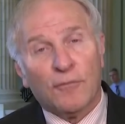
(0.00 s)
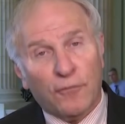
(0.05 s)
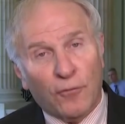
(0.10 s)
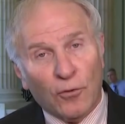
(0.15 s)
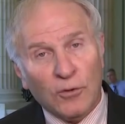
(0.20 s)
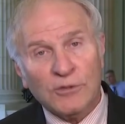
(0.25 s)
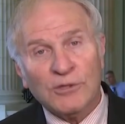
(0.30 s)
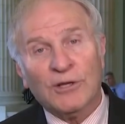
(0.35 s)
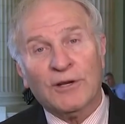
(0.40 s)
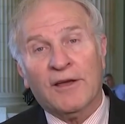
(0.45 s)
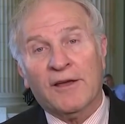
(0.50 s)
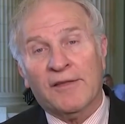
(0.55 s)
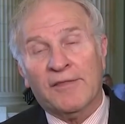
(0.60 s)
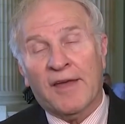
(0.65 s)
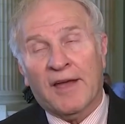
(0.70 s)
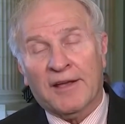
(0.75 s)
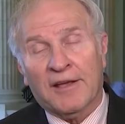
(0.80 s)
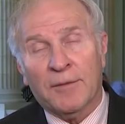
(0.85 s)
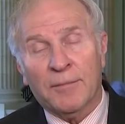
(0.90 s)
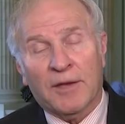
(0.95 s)
Fortunately,
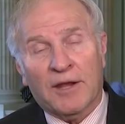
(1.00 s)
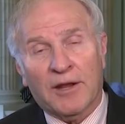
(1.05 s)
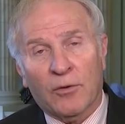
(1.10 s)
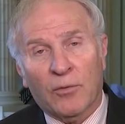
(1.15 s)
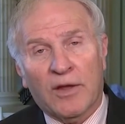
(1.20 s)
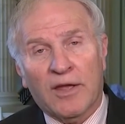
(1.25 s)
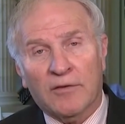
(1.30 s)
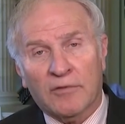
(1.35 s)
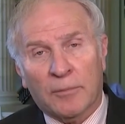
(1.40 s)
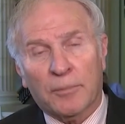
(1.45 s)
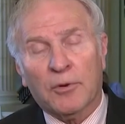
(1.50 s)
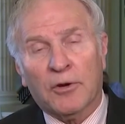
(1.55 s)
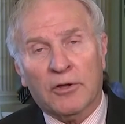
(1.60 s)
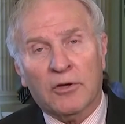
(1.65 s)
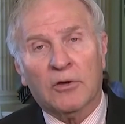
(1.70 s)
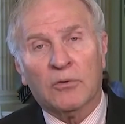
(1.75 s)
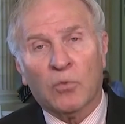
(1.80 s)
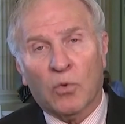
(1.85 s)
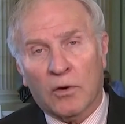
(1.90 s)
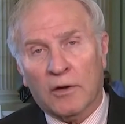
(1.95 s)
on that committee, we have a
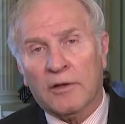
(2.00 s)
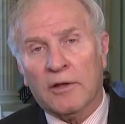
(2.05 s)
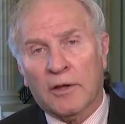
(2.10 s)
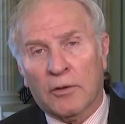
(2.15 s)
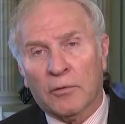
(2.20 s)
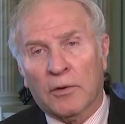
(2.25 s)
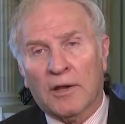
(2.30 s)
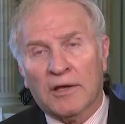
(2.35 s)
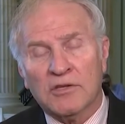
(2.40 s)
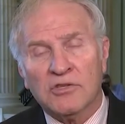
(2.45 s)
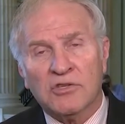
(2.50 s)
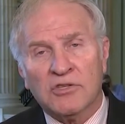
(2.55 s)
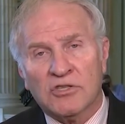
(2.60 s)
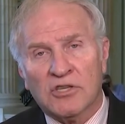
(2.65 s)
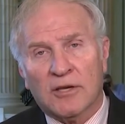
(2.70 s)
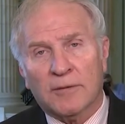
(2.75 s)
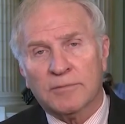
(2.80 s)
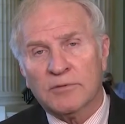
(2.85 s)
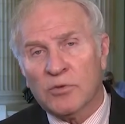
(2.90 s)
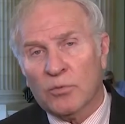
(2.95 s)
pretty good working
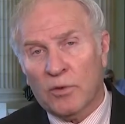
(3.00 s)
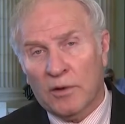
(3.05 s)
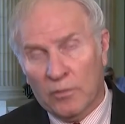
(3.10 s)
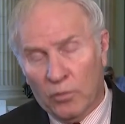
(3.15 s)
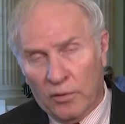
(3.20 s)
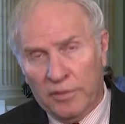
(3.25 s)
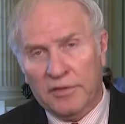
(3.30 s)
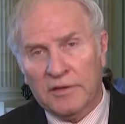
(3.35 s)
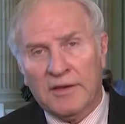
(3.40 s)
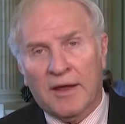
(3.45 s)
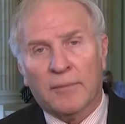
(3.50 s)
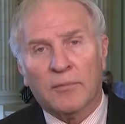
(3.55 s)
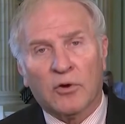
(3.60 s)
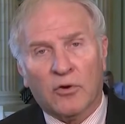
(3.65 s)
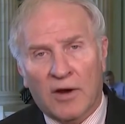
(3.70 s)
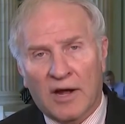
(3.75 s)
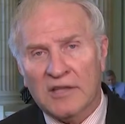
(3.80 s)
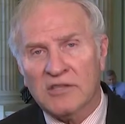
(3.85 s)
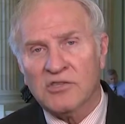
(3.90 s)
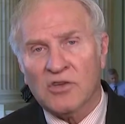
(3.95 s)
relationships with the
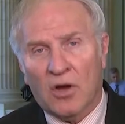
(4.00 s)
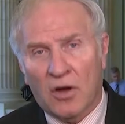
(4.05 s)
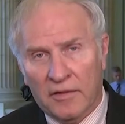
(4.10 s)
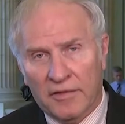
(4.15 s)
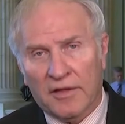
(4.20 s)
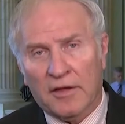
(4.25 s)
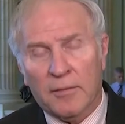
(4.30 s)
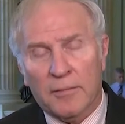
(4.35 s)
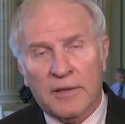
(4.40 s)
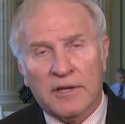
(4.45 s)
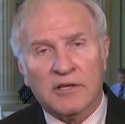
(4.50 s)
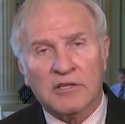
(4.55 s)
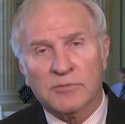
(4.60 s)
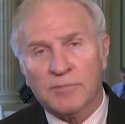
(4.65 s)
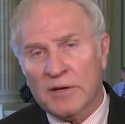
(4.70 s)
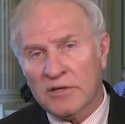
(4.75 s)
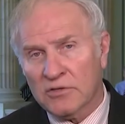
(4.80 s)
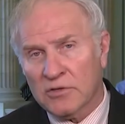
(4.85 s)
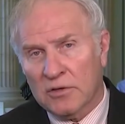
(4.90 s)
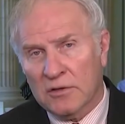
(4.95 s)
Democrats on the committee,
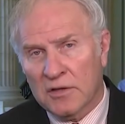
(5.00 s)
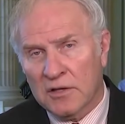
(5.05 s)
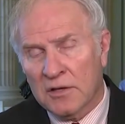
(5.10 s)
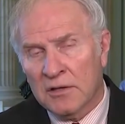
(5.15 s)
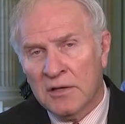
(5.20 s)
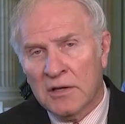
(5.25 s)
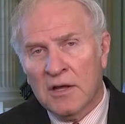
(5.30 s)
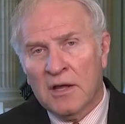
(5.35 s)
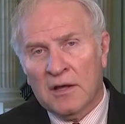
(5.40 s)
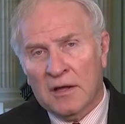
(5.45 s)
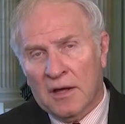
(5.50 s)
especially the